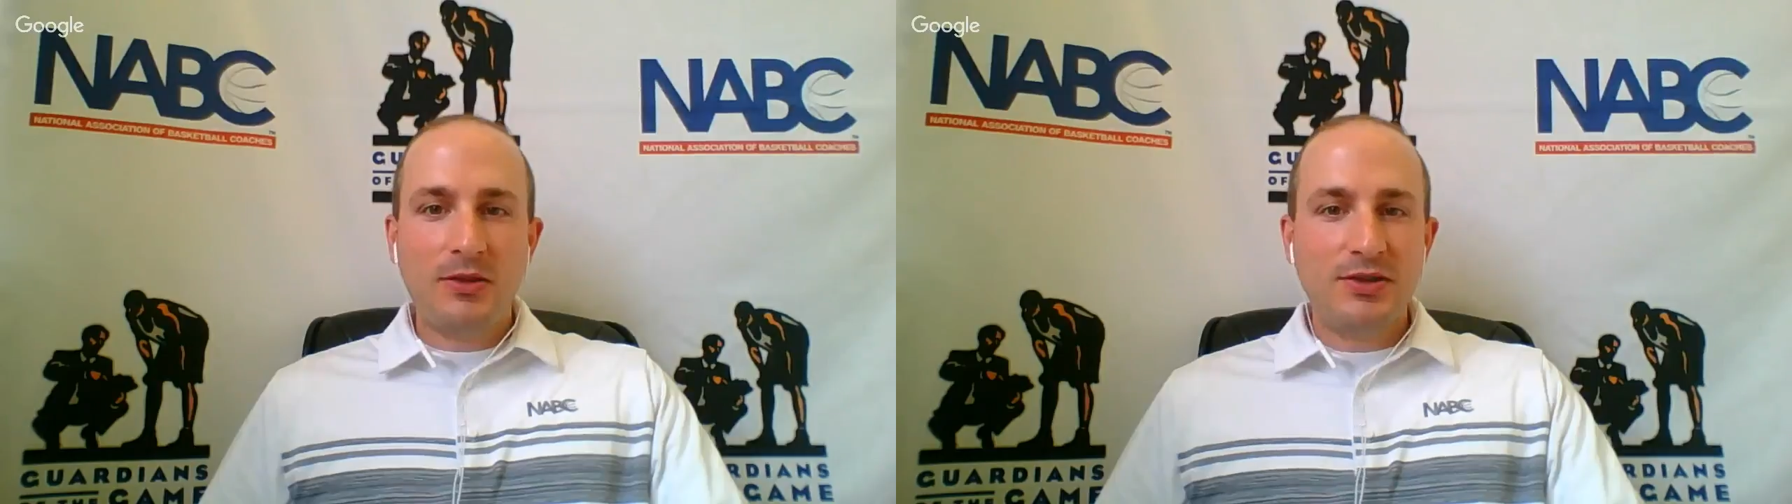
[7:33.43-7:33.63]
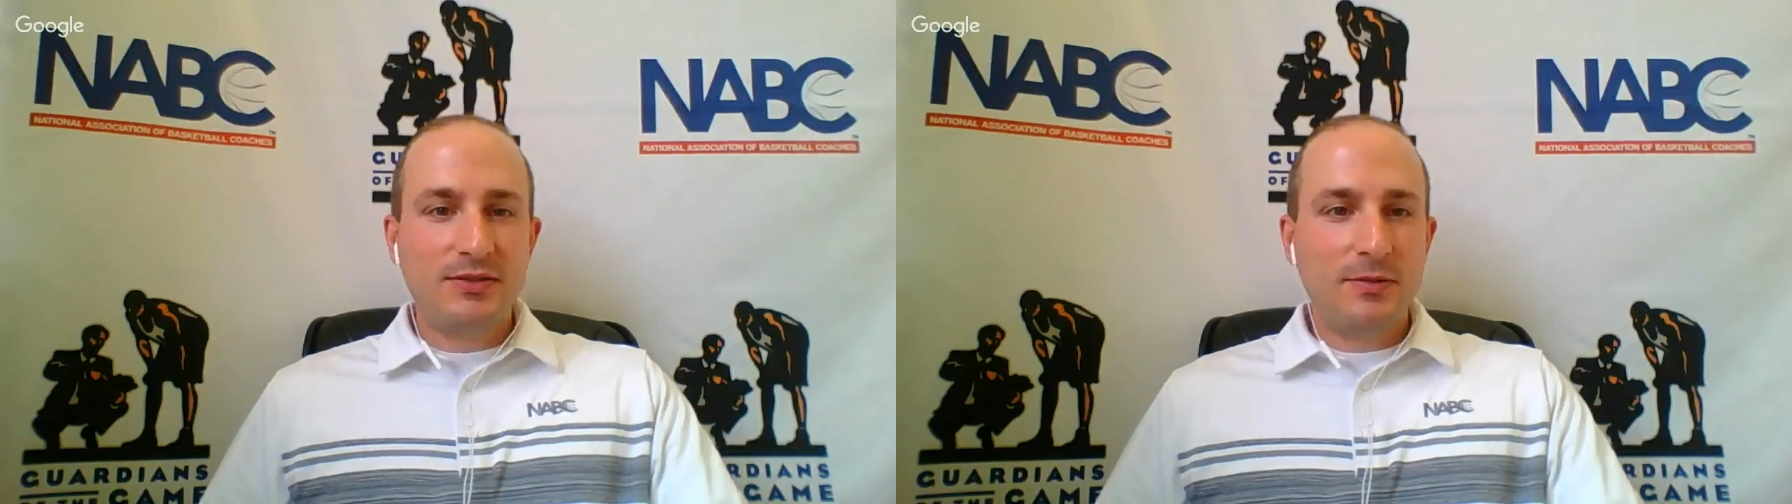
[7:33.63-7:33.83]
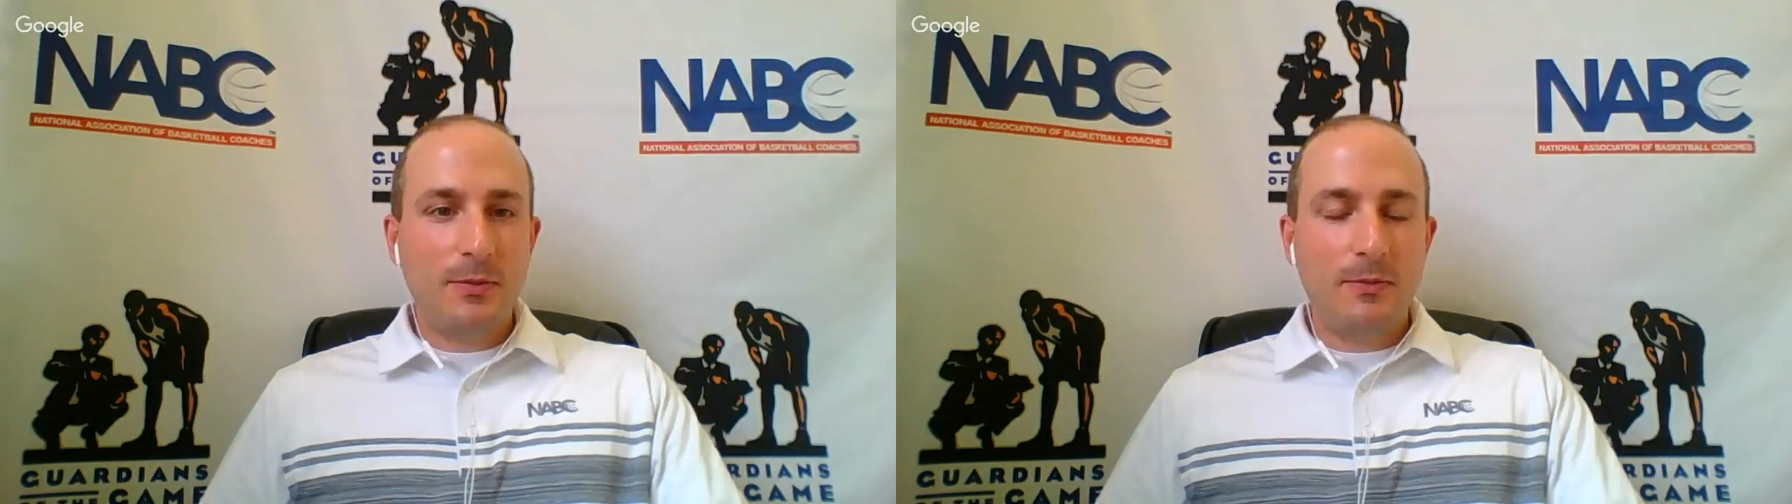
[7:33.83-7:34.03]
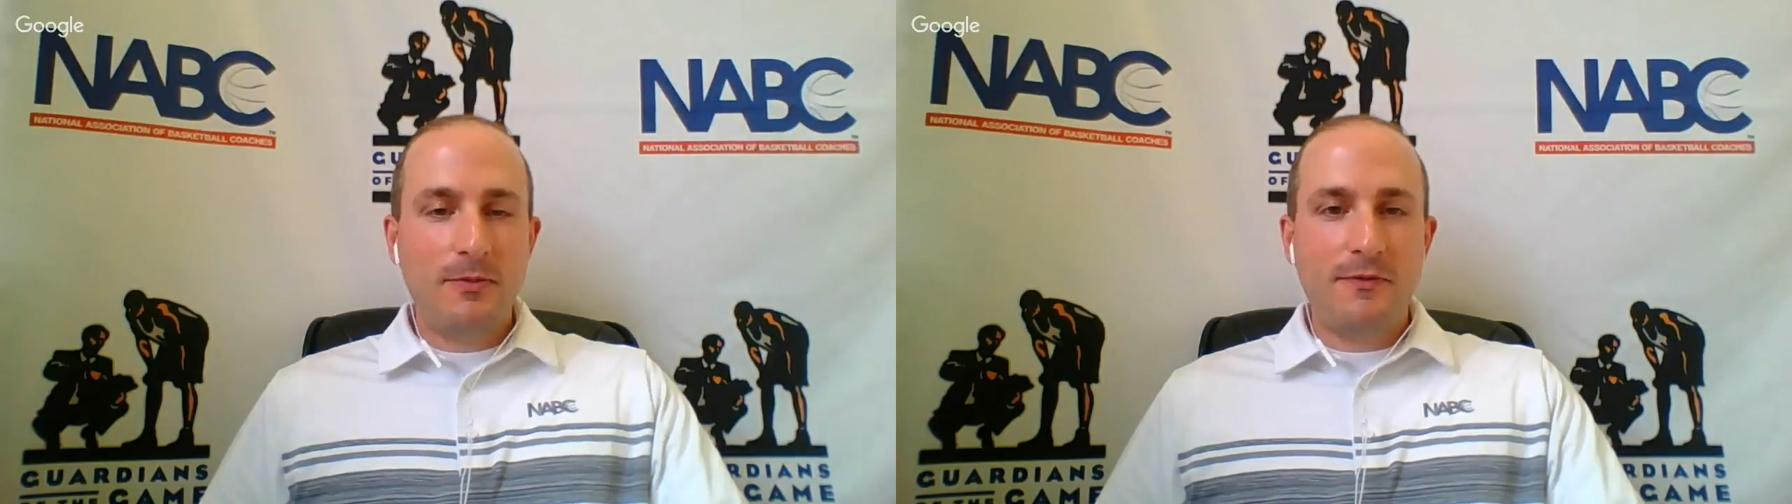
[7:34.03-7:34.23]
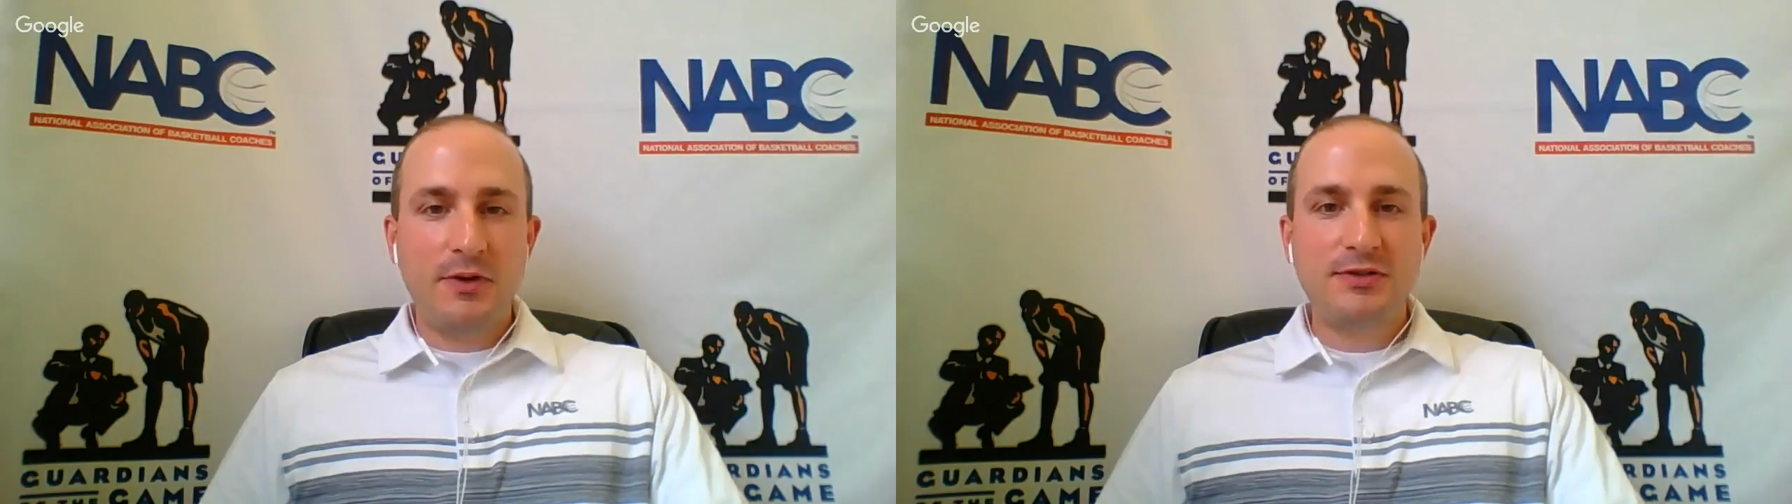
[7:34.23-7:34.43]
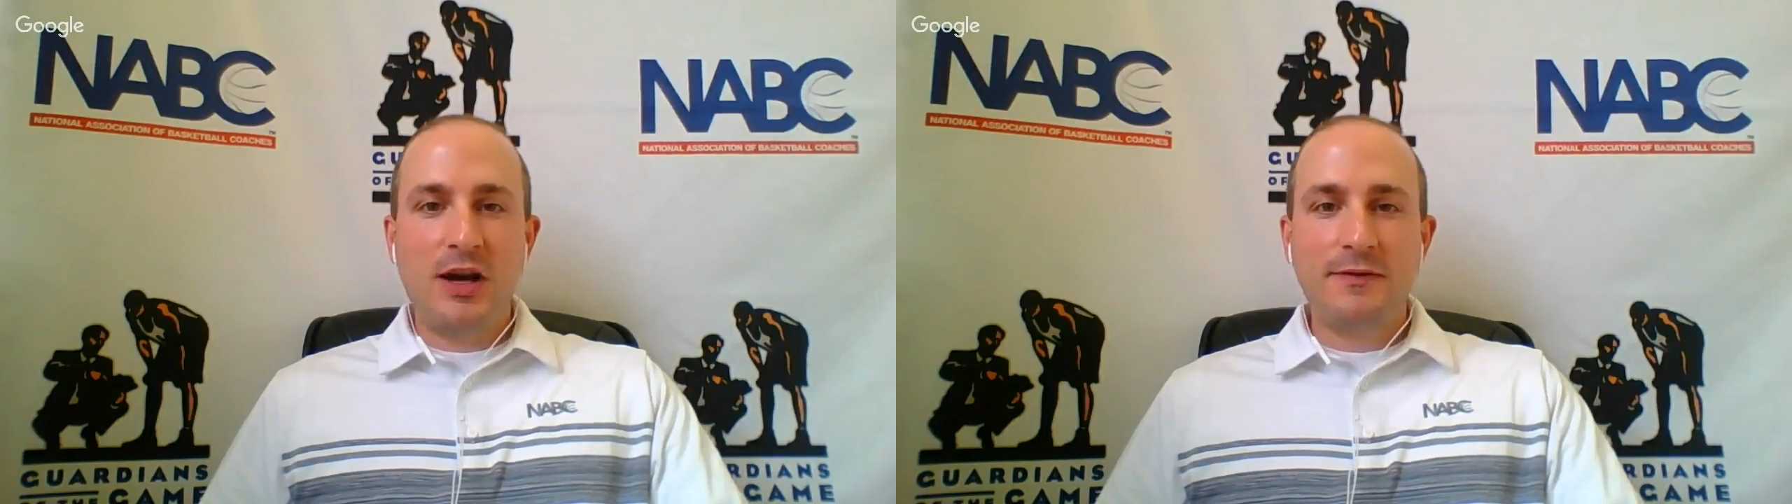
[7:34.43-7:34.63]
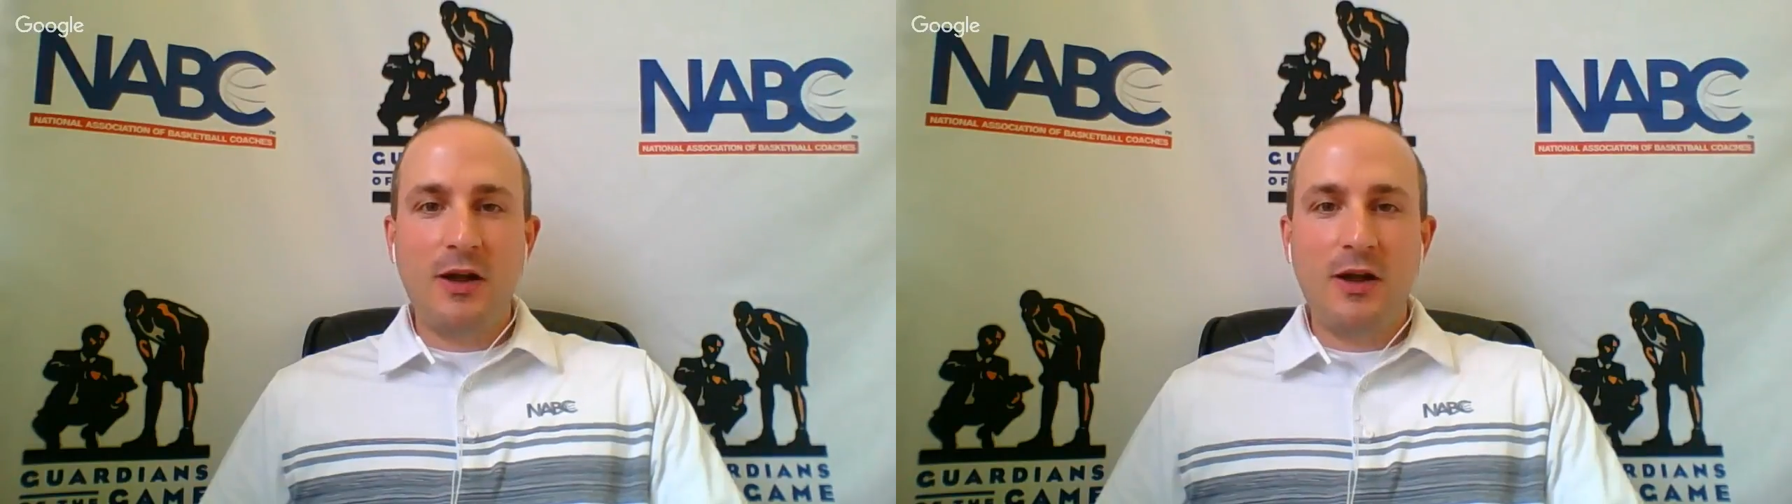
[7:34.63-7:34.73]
Just first off,